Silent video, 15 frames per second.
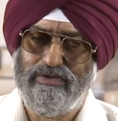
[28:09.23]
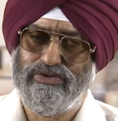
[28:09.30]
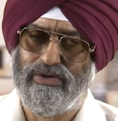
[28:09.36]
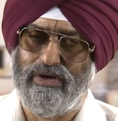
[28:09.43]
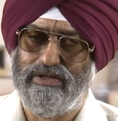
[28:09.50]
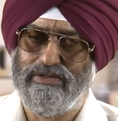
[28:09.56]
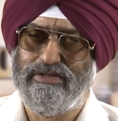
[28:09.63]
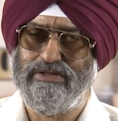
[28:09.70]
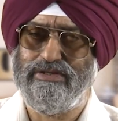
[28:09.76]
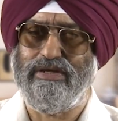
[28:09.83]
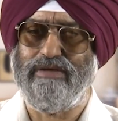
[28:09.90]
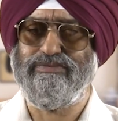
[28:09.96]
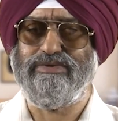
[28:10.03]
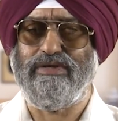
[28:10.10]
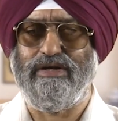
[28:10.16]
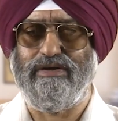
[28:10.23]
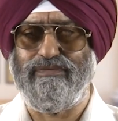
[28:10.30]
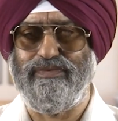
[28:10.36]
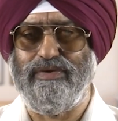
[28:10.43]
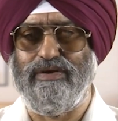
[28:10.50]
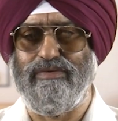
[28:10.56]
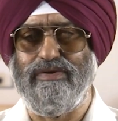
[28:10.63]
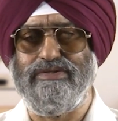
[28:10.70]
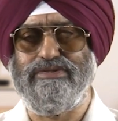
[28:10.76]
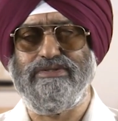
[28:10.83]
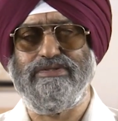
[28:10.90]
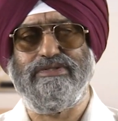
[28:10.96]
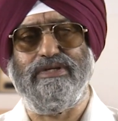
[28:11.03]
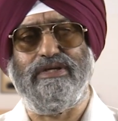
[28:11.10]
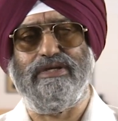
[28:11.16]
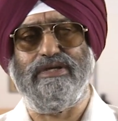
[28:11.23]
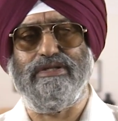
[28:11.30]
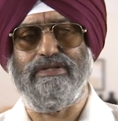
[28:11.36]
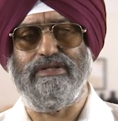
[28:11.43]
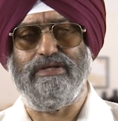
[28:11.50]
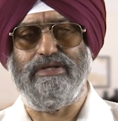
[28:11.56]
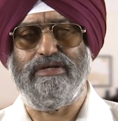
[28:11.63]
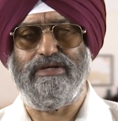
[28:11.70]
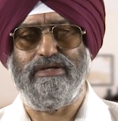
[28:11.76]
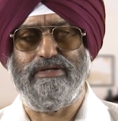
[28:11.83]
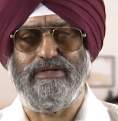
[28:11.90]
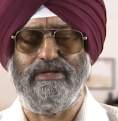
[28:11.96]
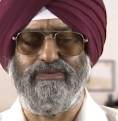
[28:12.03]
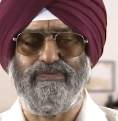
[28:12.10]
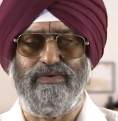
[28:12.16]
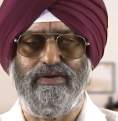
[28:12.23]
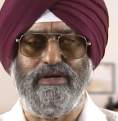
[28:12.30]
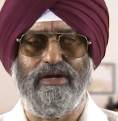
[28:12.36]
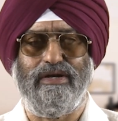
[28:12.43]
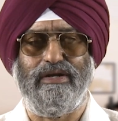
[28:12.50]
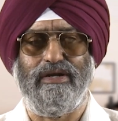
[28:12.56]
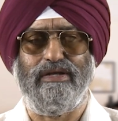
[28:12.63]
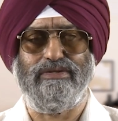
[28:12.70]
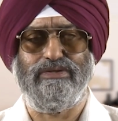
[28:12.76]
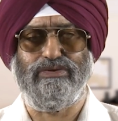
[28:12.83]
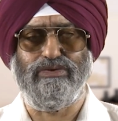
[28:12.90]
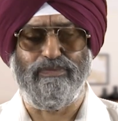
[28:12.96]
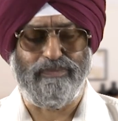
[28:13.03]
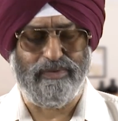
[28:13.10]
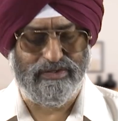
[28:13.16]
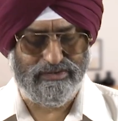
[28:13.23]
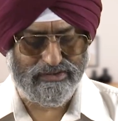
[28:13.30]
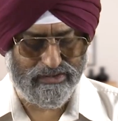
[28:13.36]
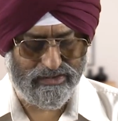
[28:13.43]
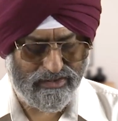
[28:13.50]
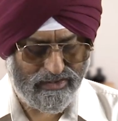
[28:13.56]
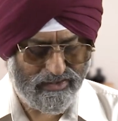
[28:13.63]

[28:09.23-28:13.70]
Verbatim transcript: solve the same set of equations taking the risk free rate as 2 percent